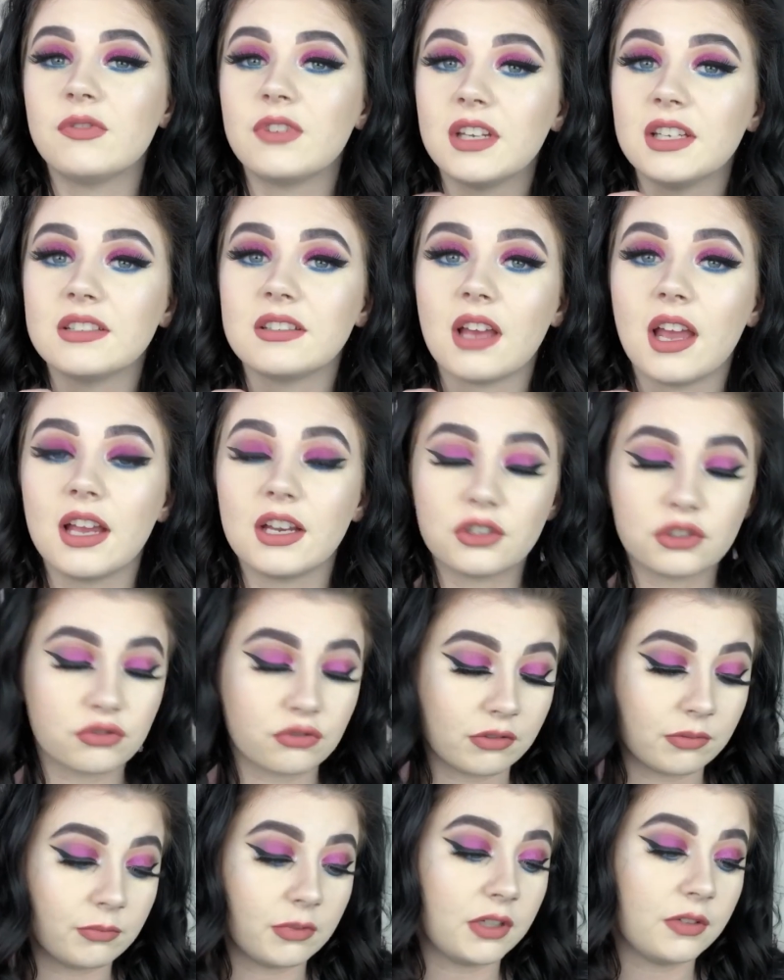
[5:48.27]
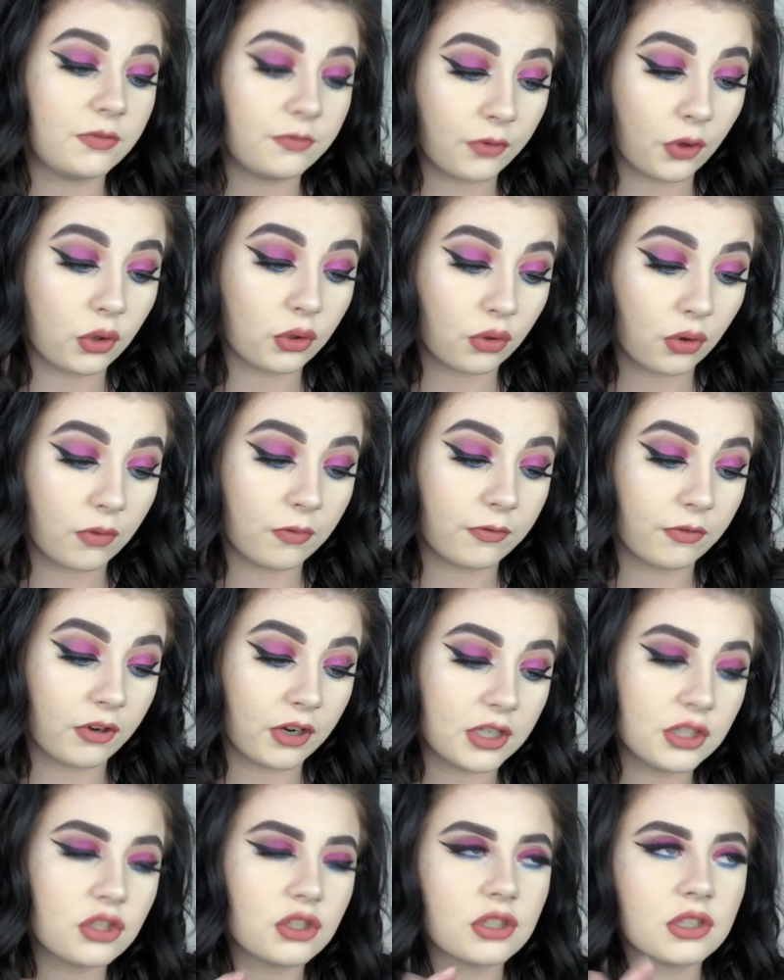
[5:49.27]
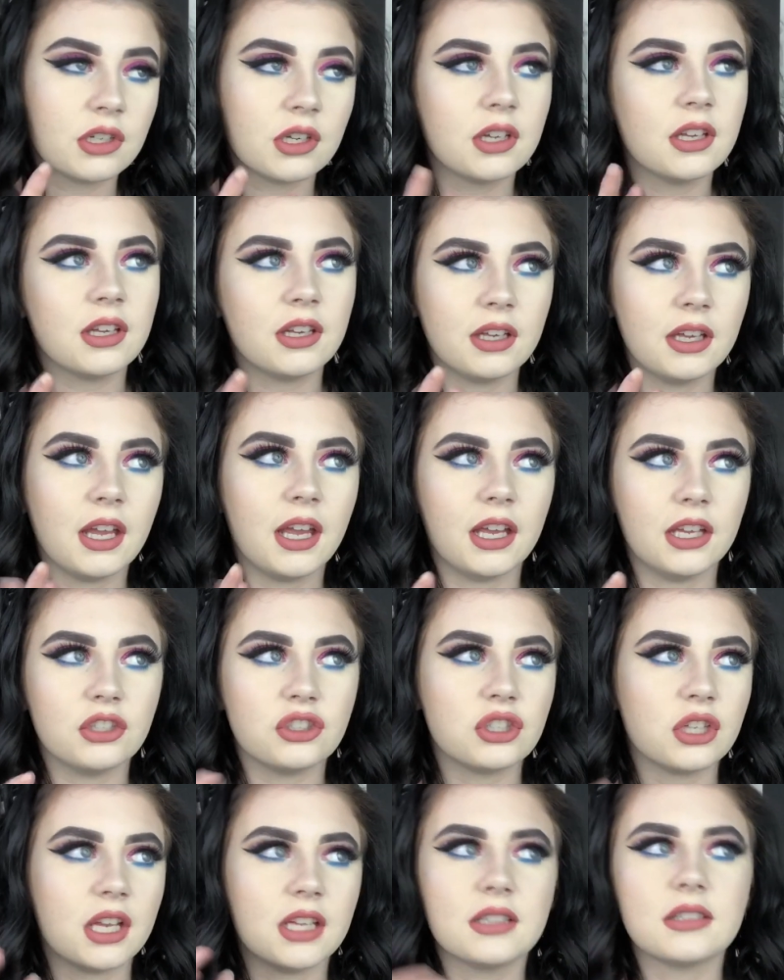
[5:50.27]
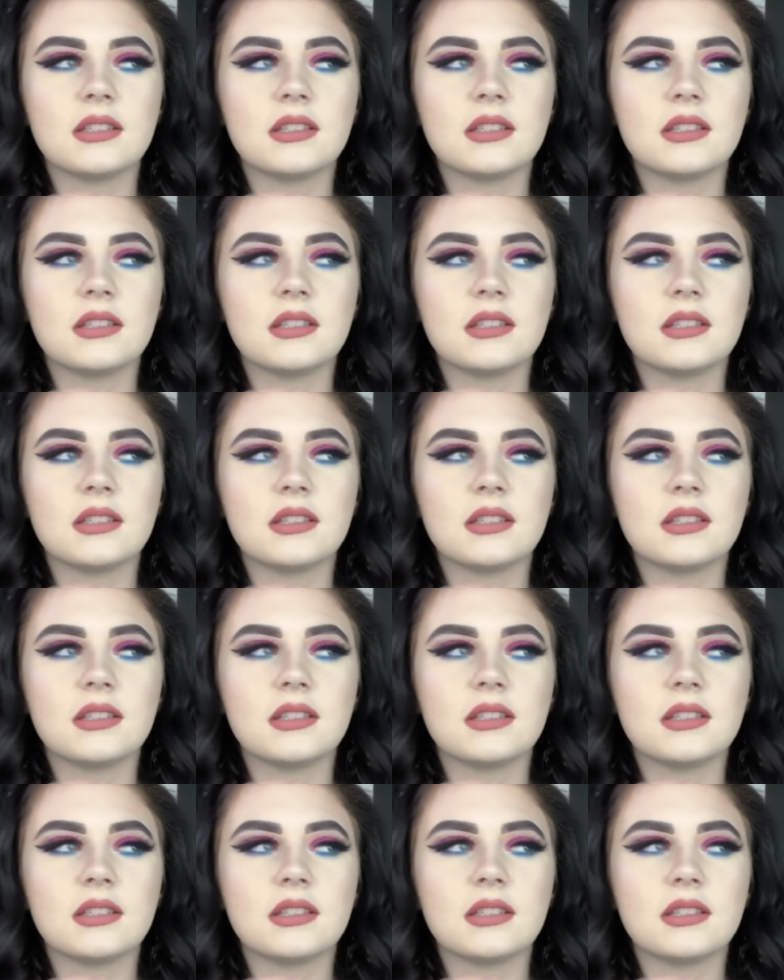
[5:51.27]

It is extremely full coverage-ish.